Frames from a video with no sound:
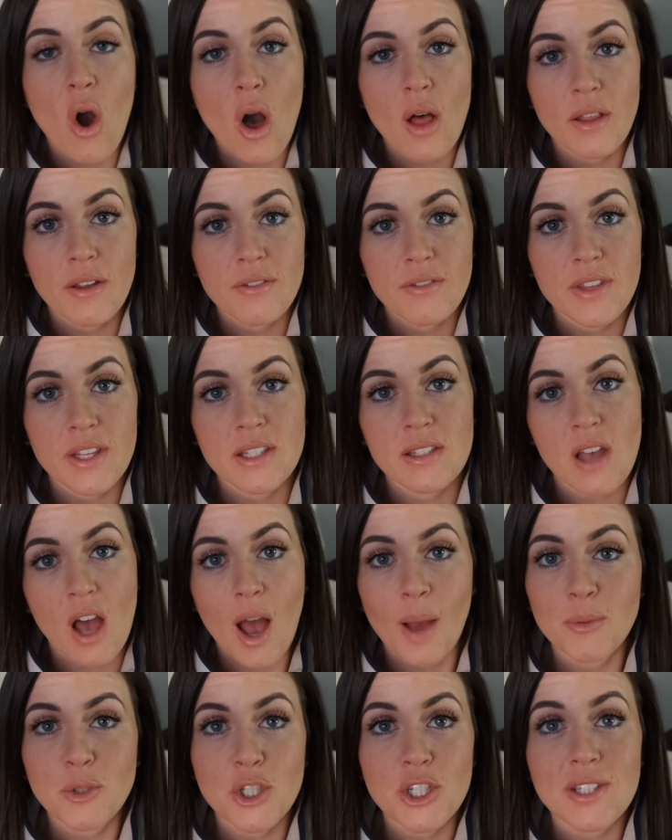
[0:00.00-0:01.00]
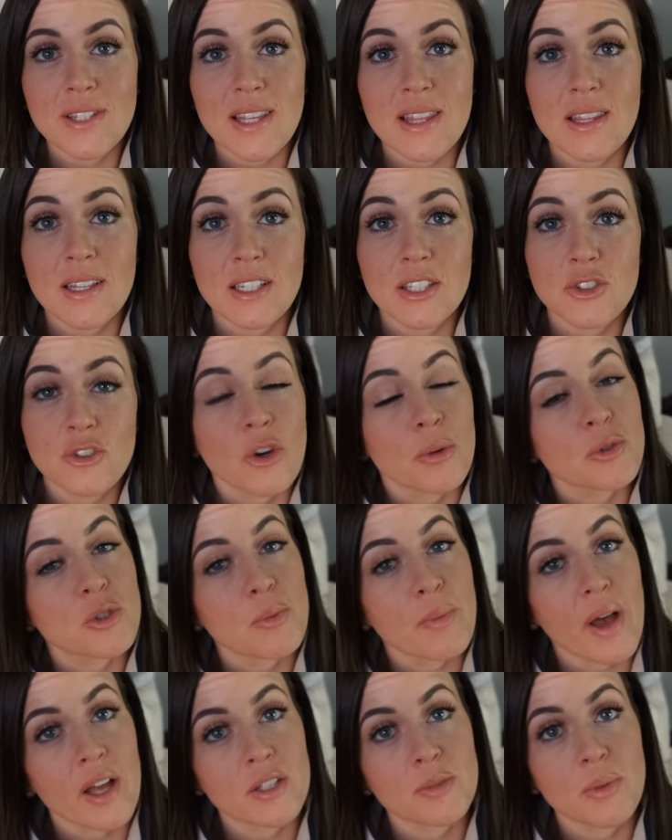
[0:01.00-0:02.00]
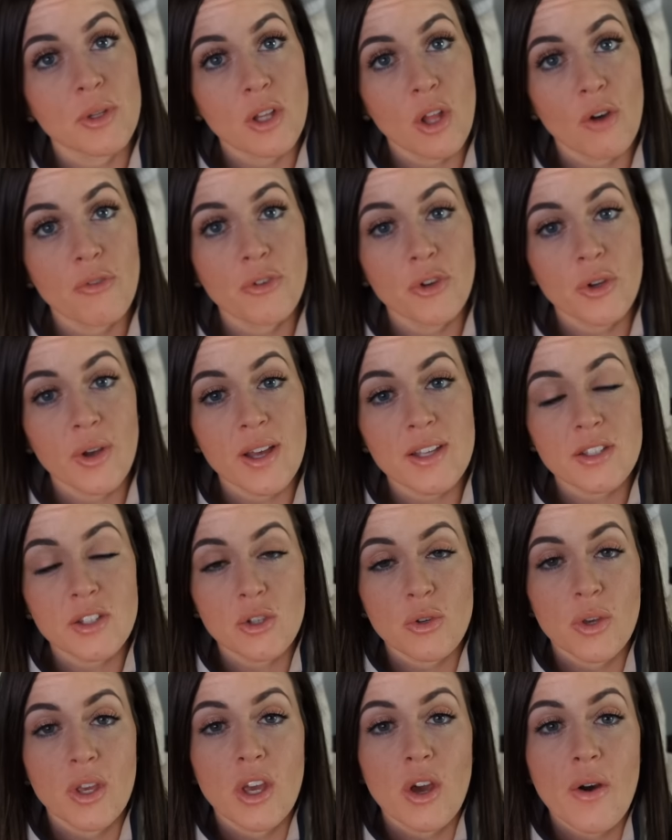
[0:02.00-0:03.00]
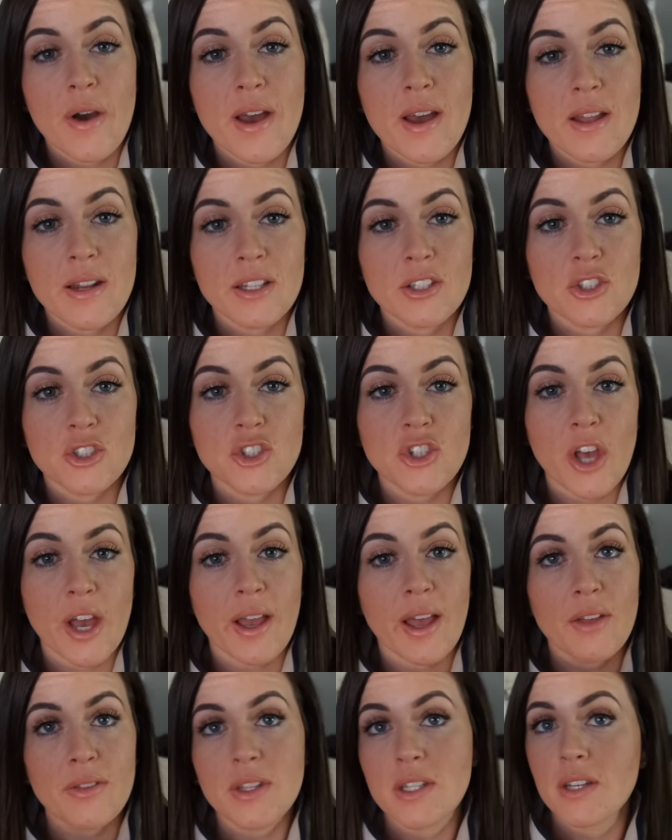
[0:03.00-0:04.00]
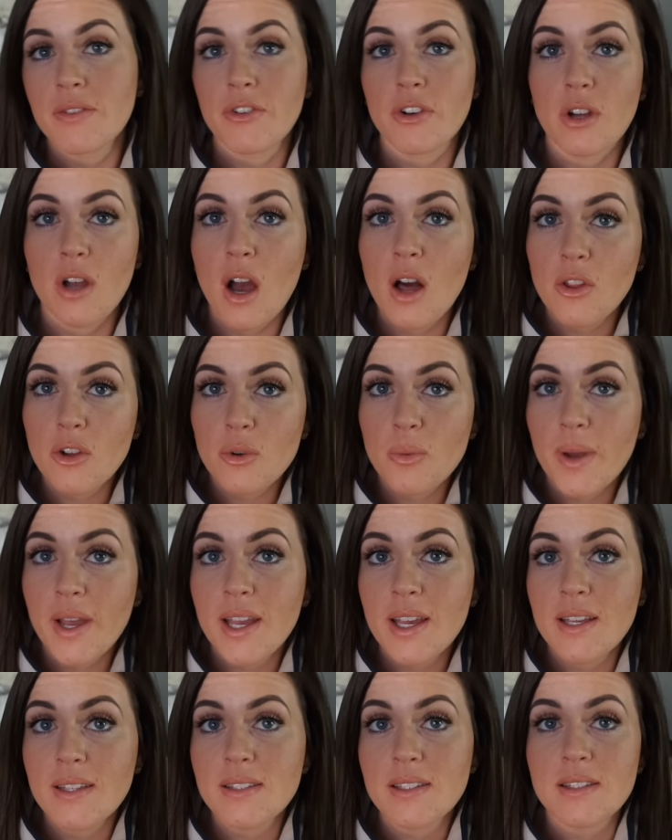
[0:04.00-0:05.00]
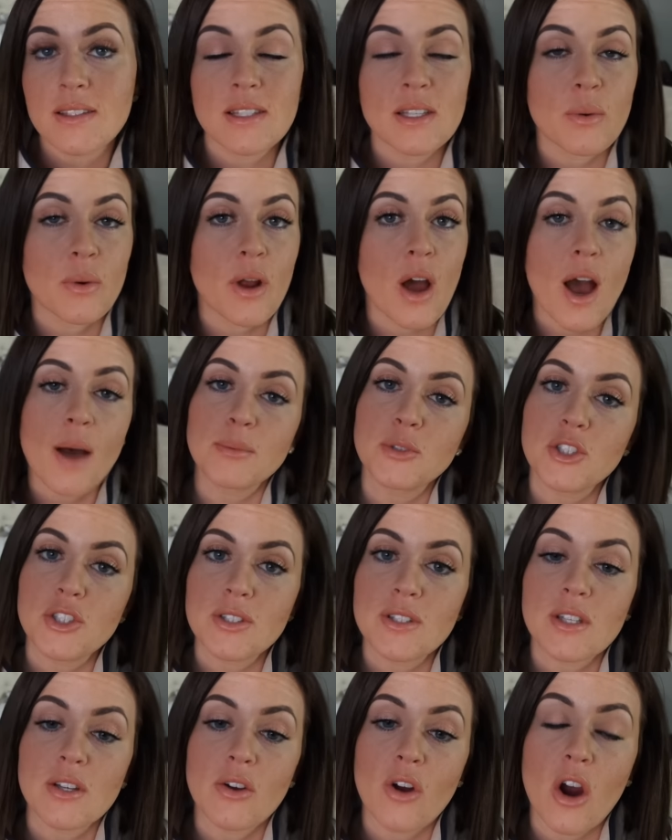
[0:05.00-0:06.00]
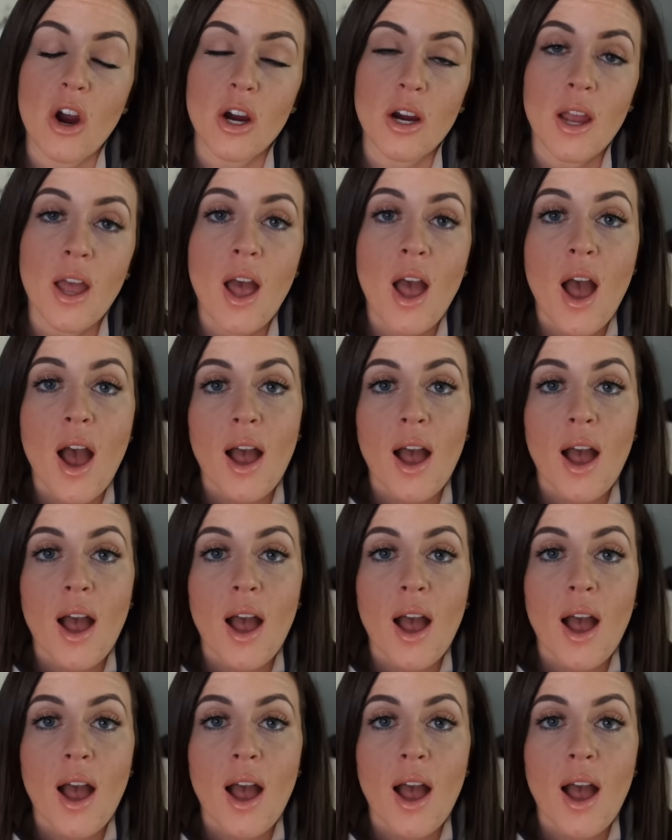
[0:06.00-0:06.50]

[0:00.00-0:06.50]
all of these options in the description box below for you guys so you can go ahead and check out the different colorways and see what options there are.